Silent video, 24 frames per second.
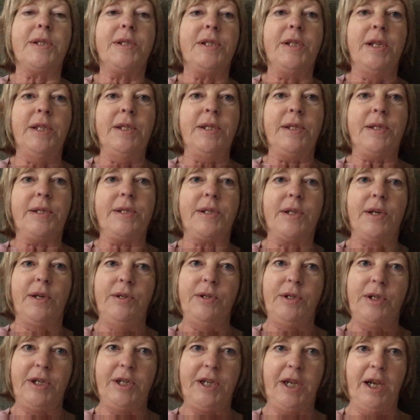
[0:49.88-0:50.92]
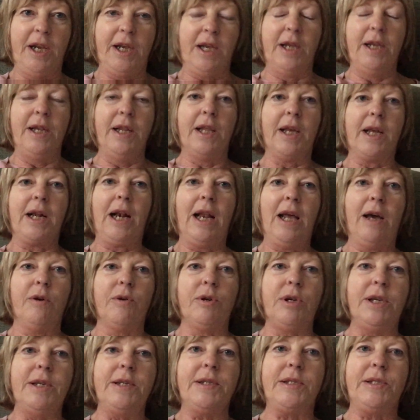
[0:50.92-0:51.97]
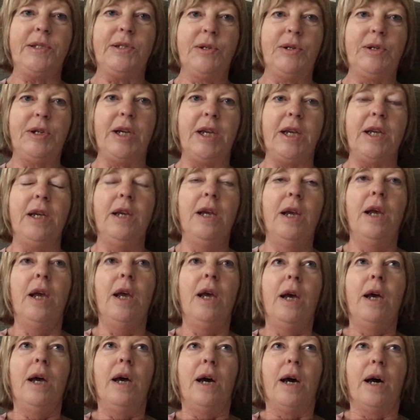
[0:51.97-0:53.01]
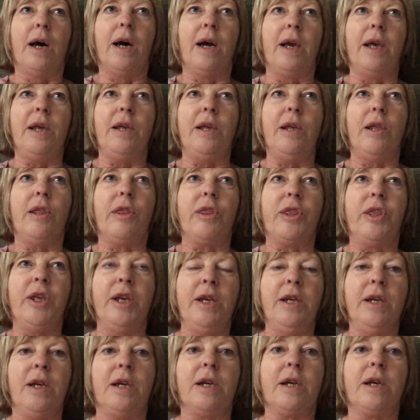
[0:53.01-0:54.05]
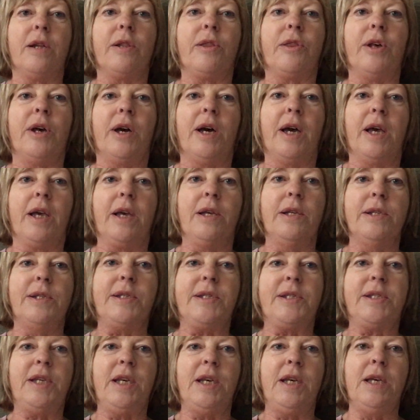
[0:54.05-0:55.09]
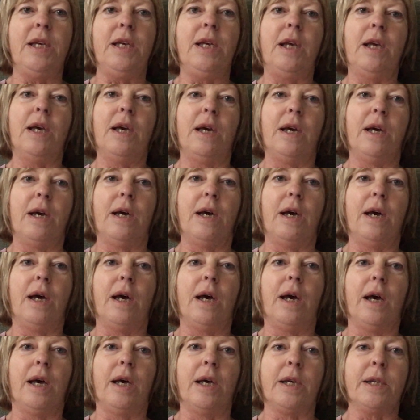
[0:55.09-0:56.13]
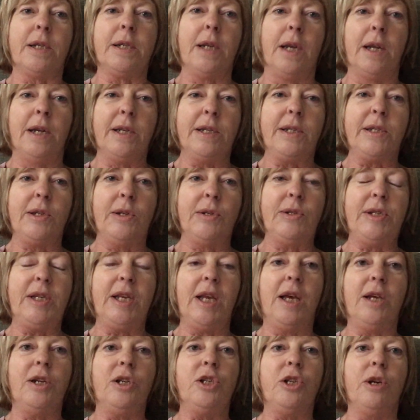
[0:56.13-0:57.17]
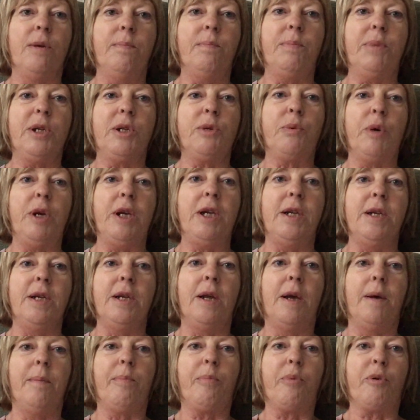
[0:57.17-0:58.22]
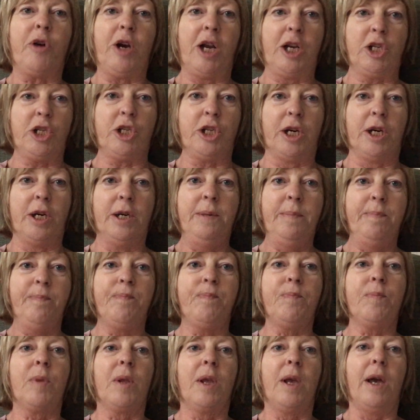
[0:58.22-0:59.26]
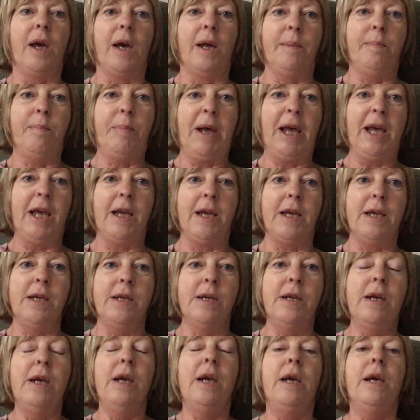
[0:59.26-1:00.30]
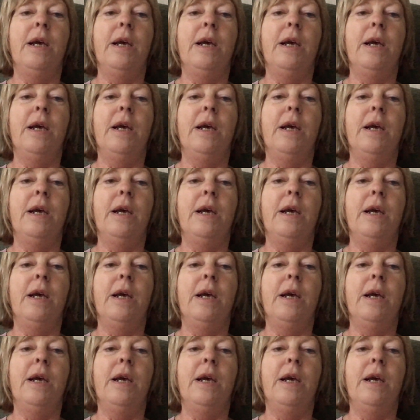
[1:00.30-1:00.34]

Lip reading: Since undertaking the cloudy study, I think that I can see an association between pressure and pain.